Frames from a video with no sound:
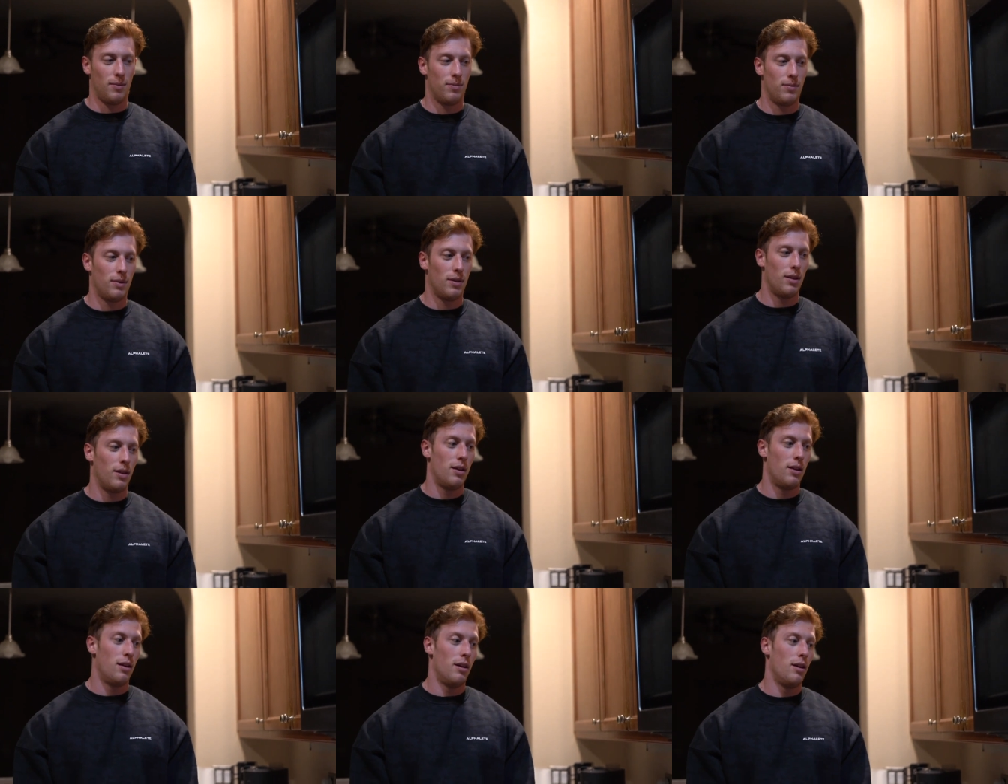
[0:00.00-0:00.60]

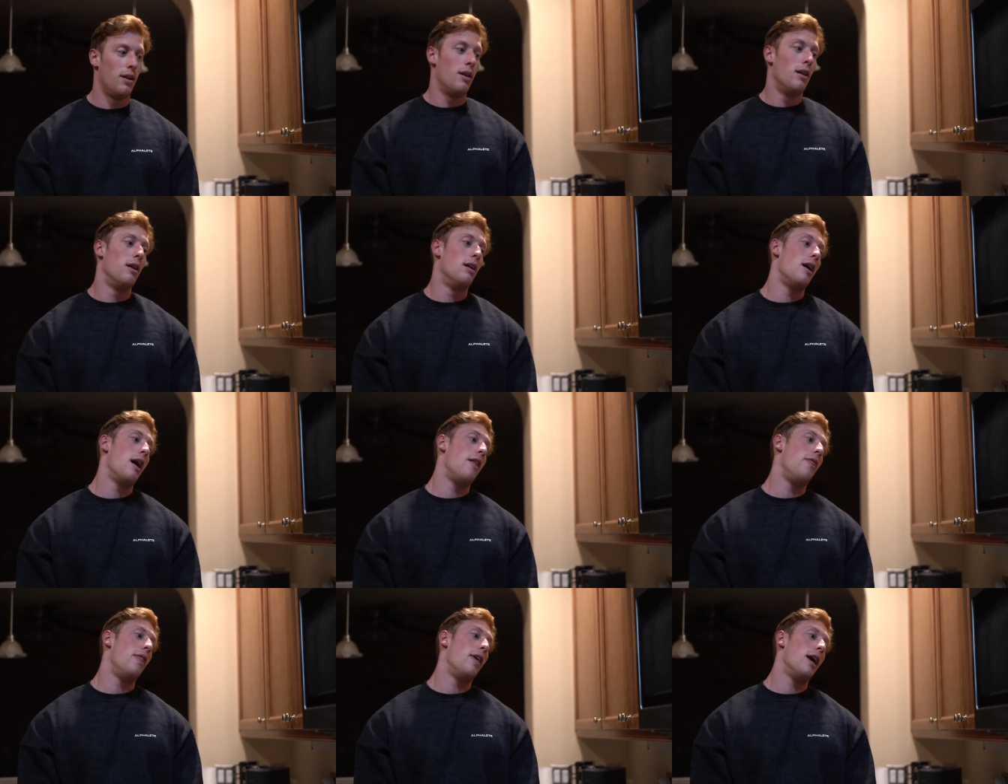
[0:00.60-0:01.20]
it.
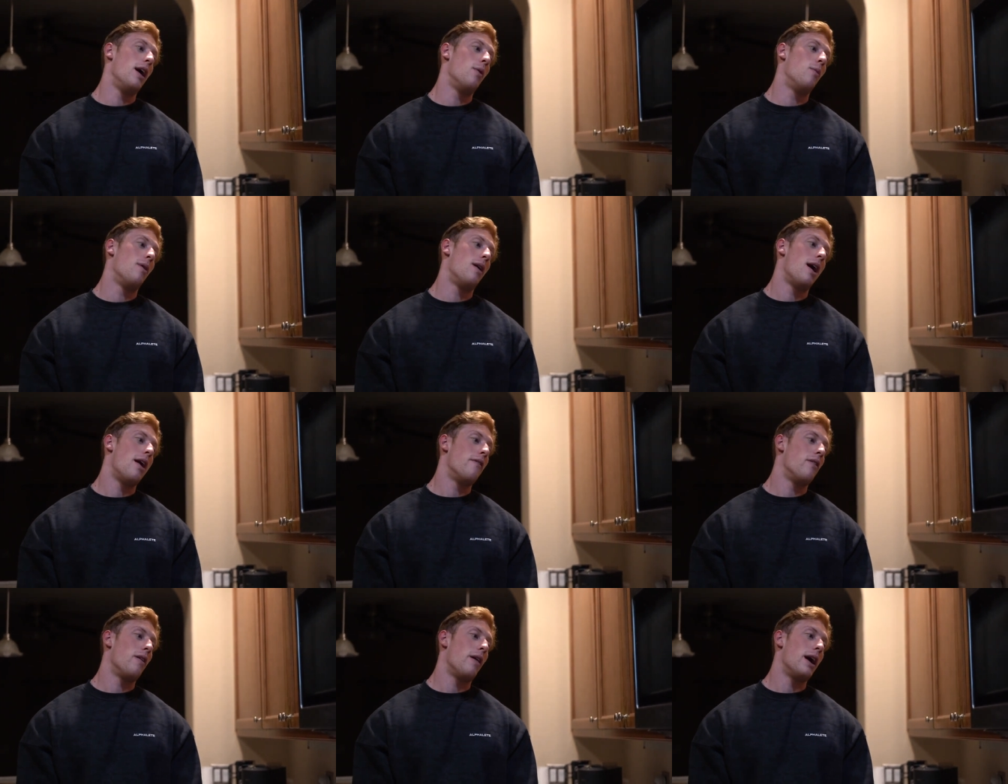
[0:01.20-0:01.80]
And then we'll
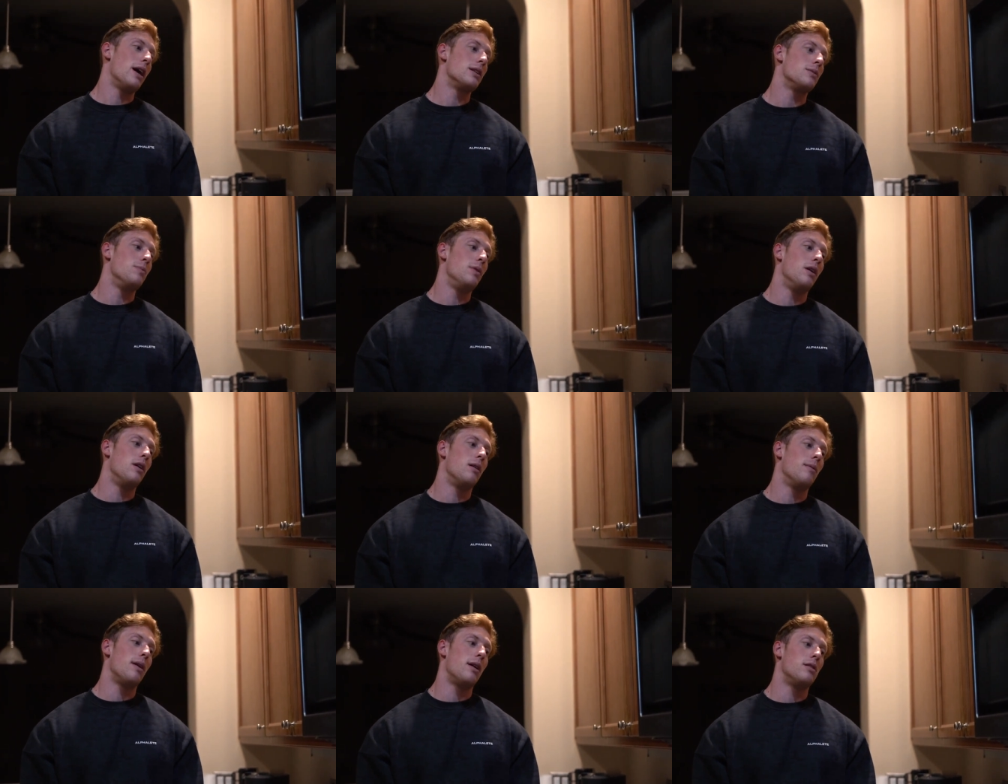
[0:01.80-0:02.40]
have our last
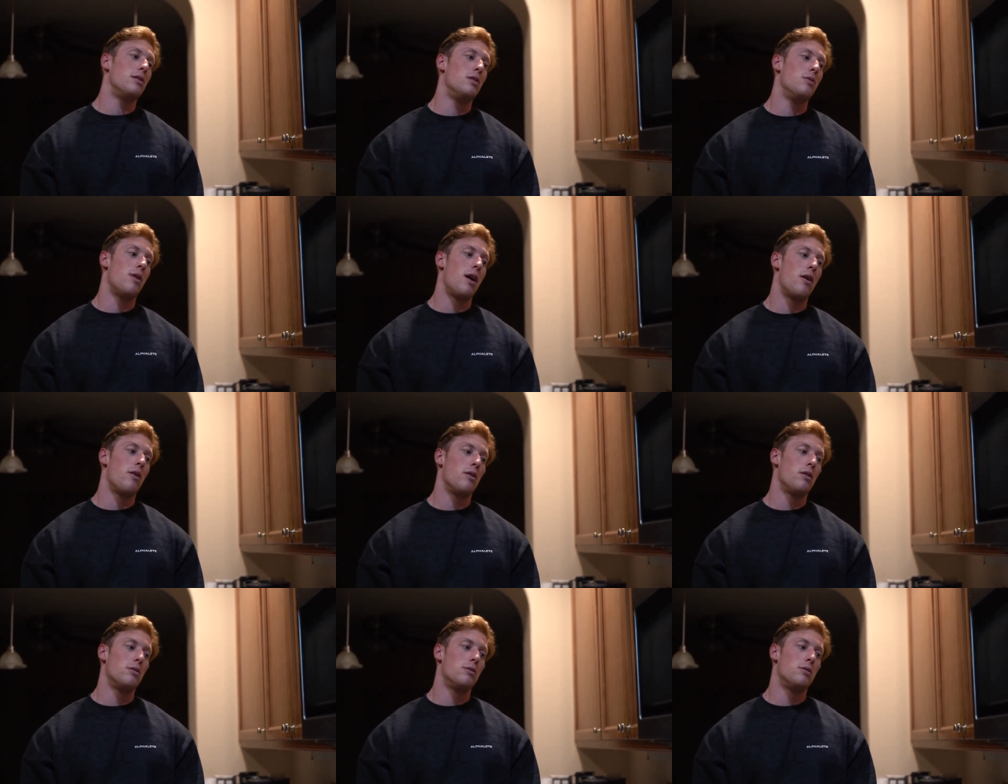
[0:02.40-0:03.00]
meal in about two
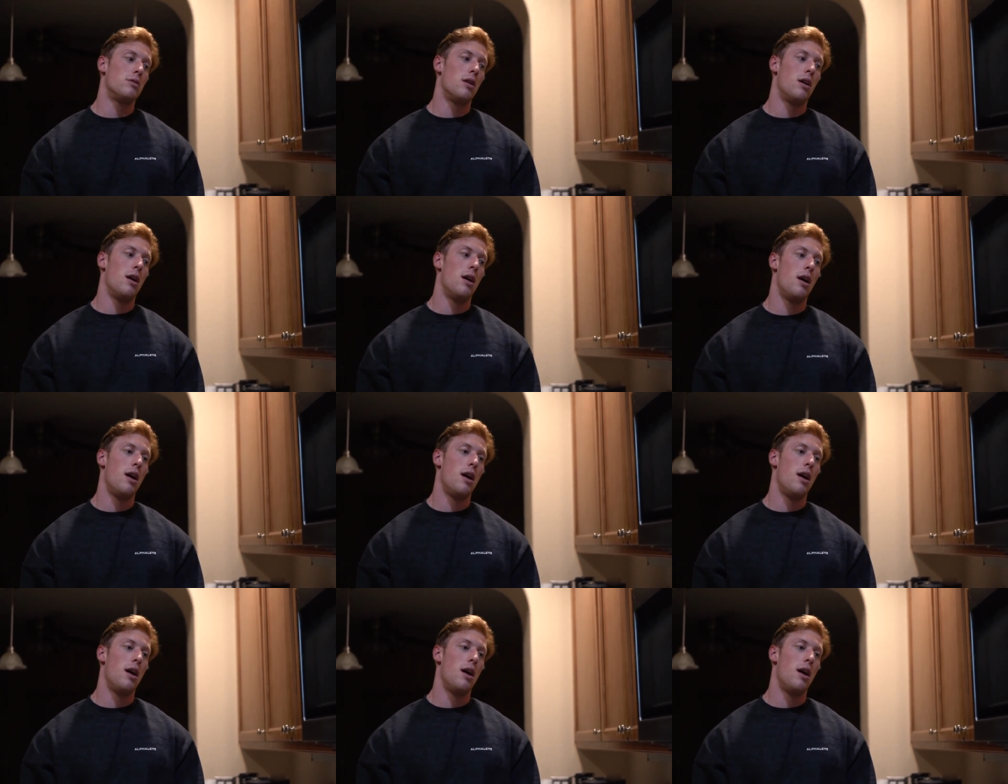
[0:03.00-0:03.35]
hours,